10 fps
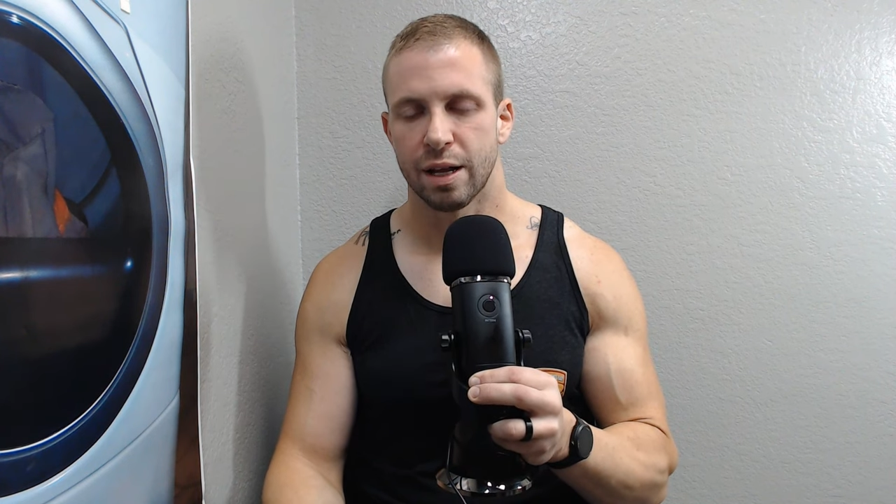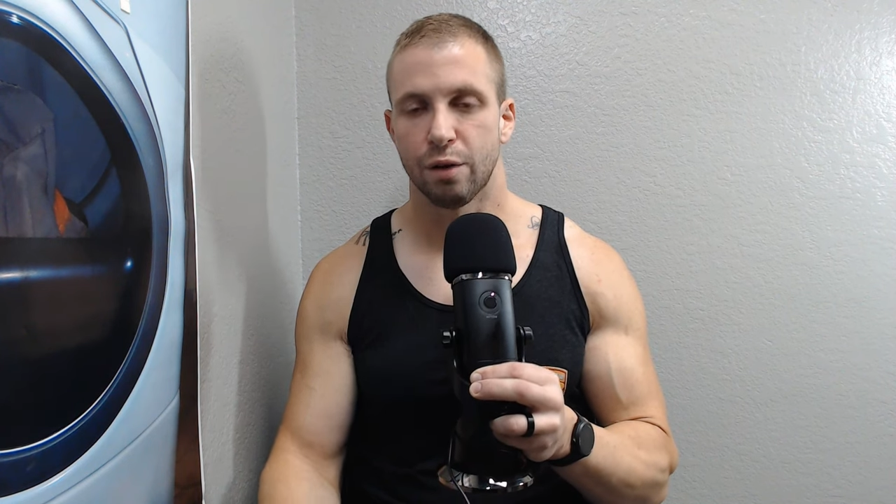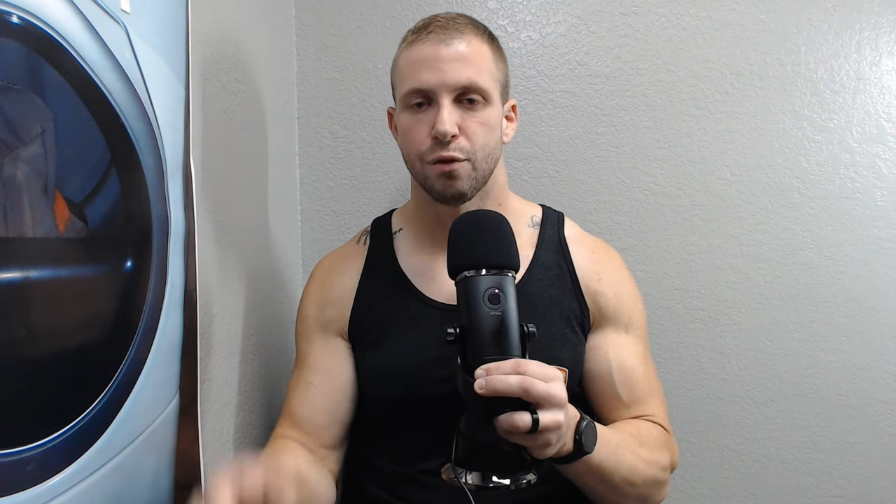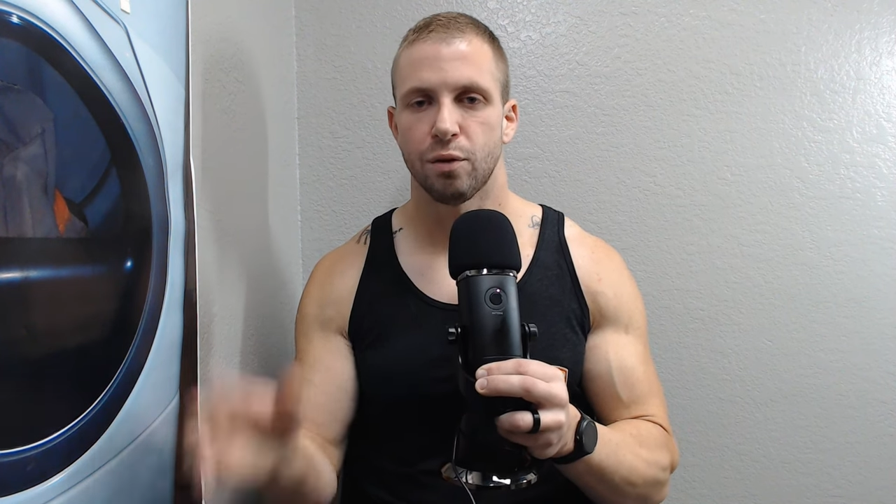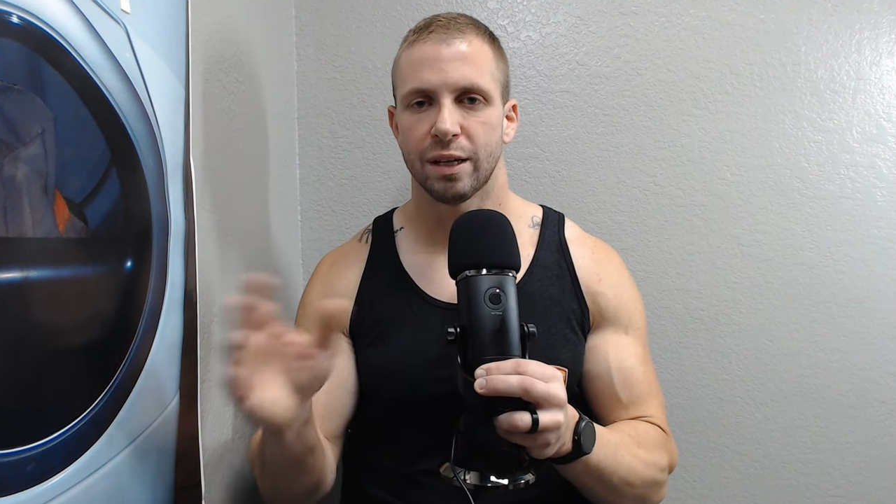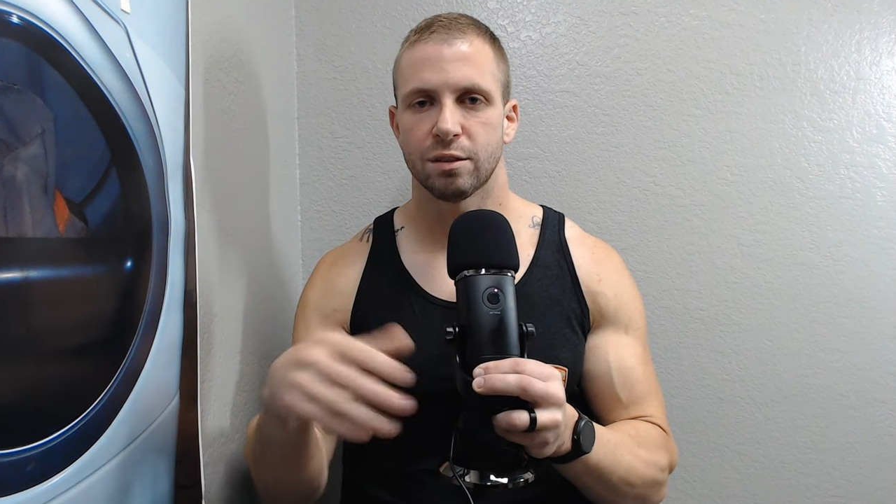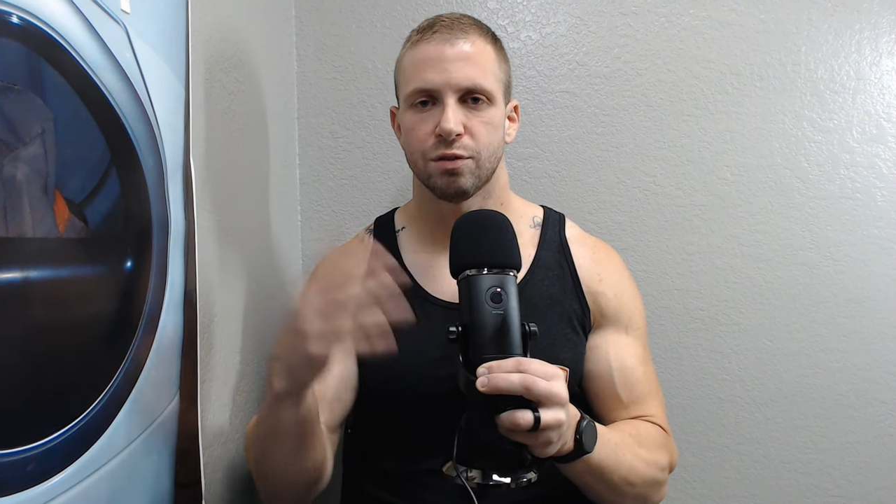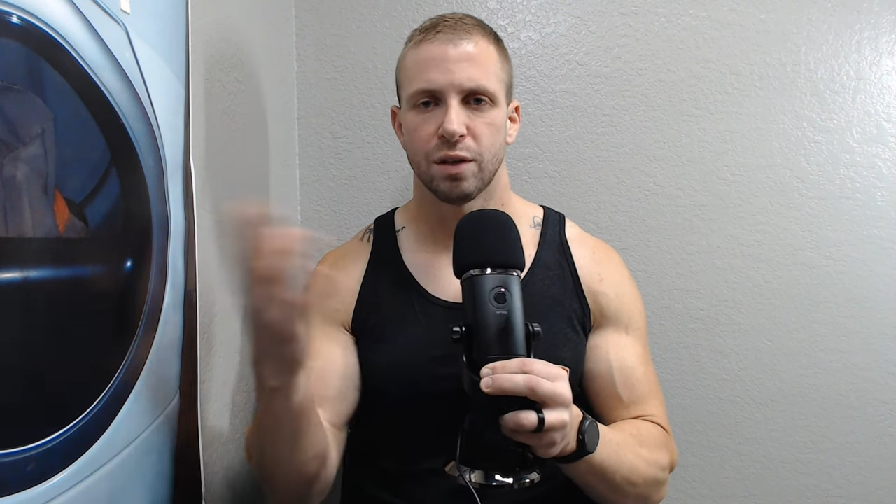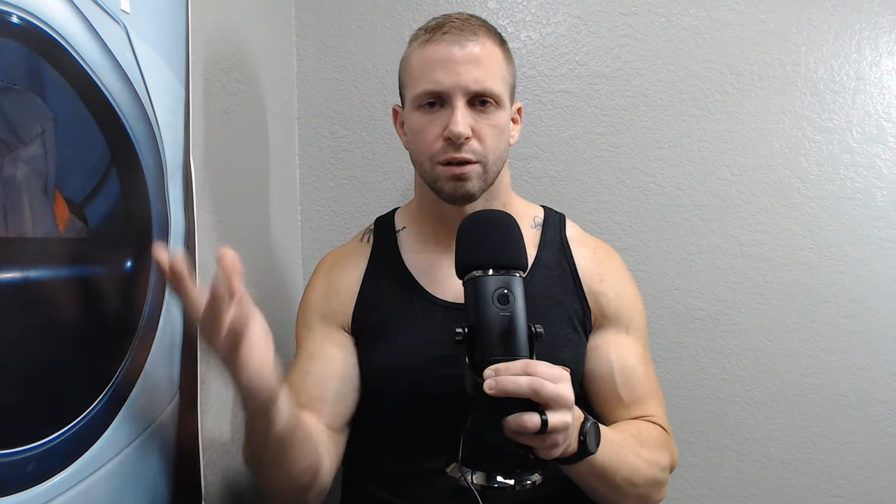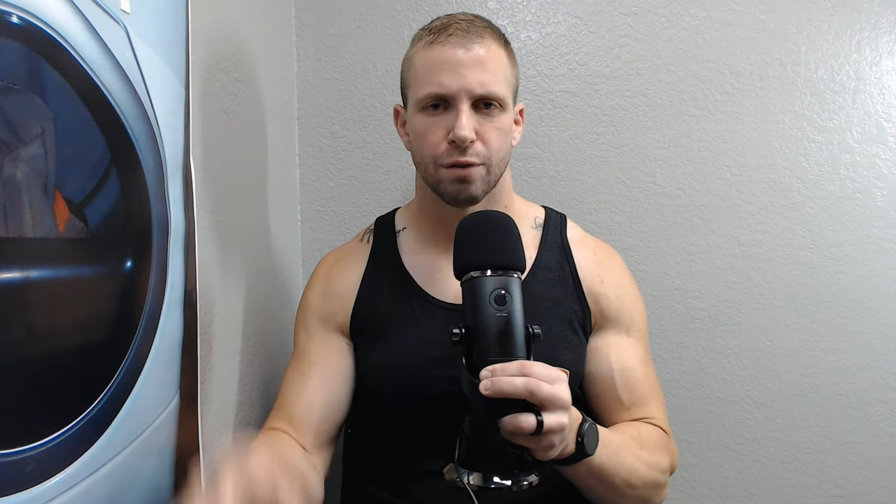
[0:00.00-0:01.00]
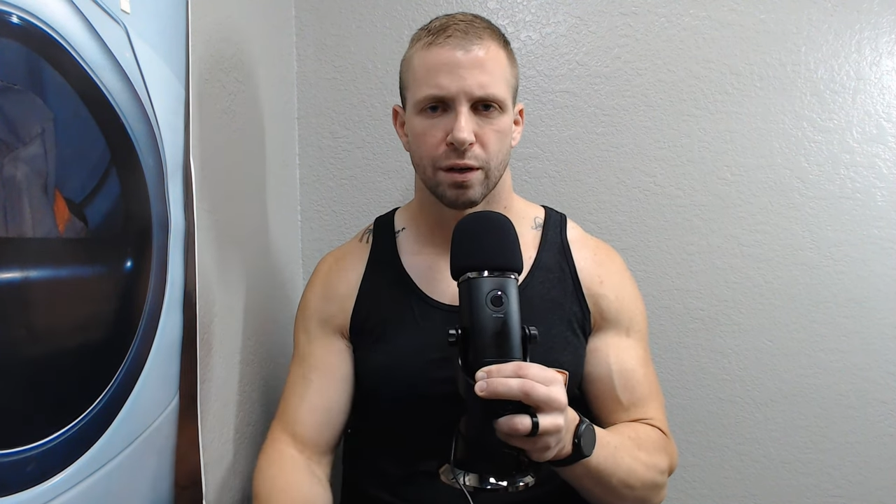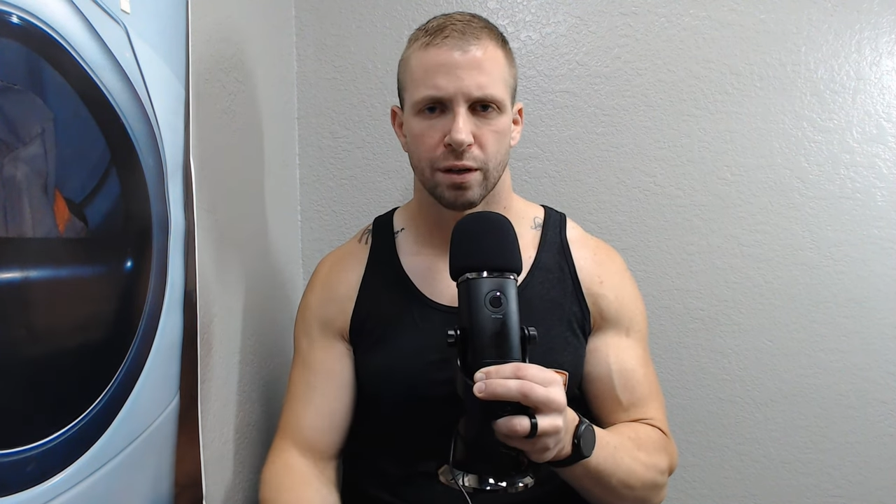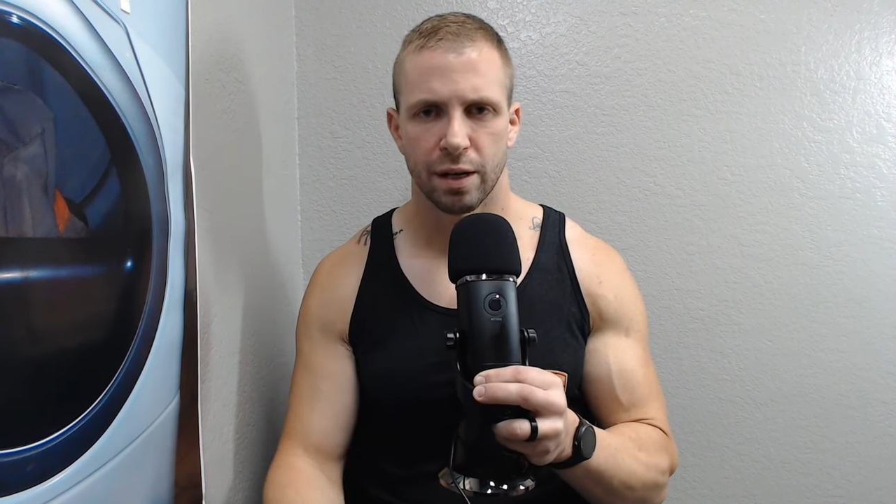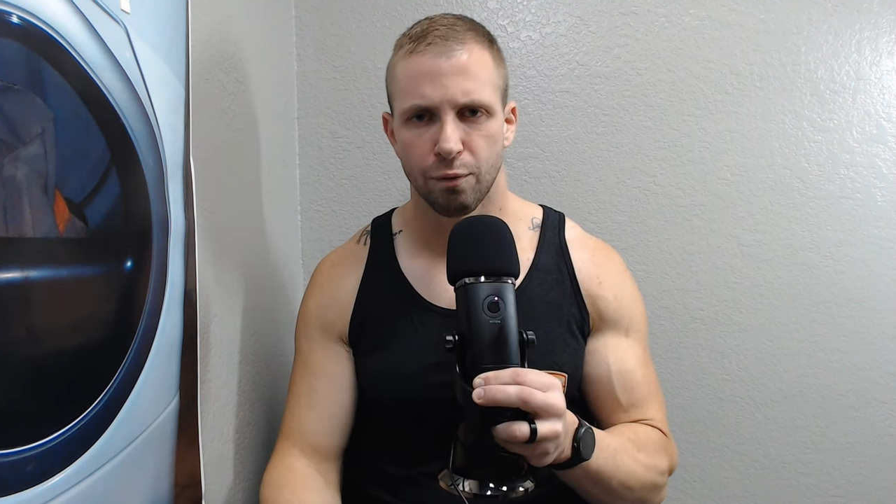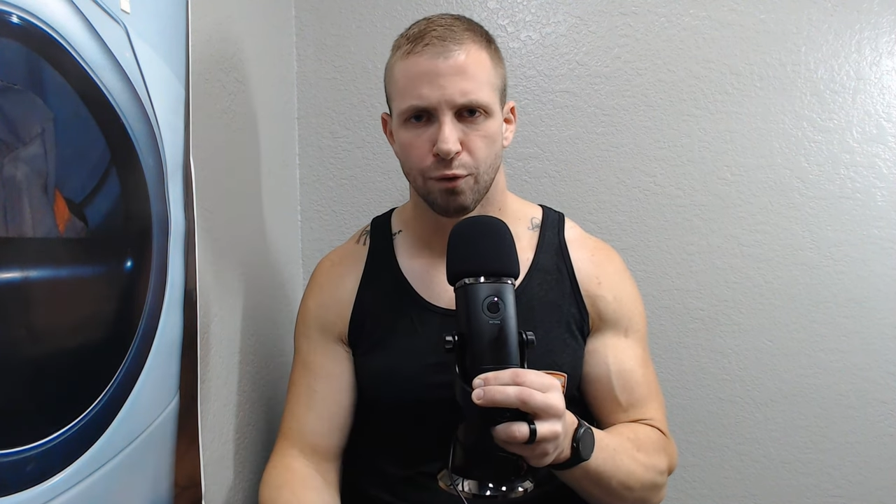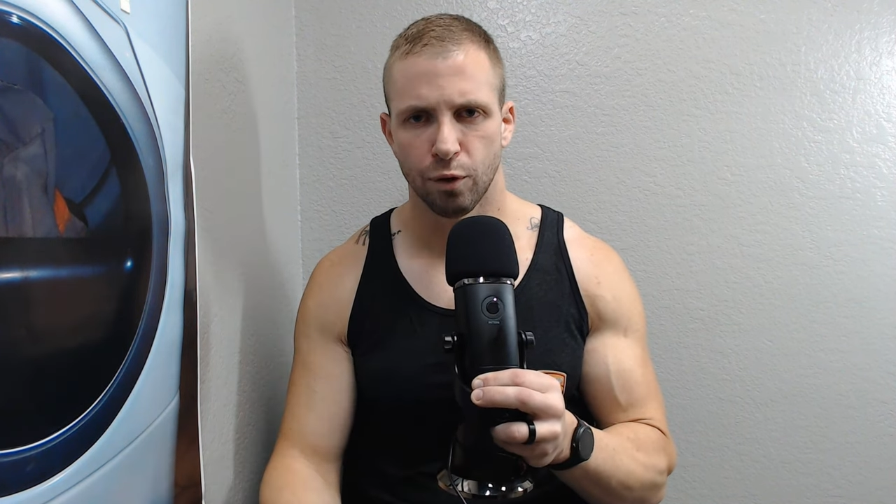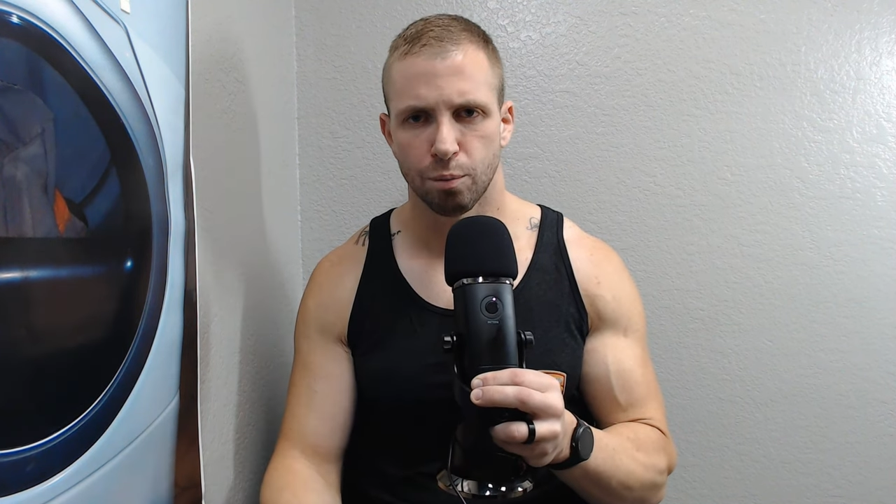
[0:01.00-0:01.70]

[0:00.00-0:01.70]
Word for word: Now, if you like this video or found it helpful,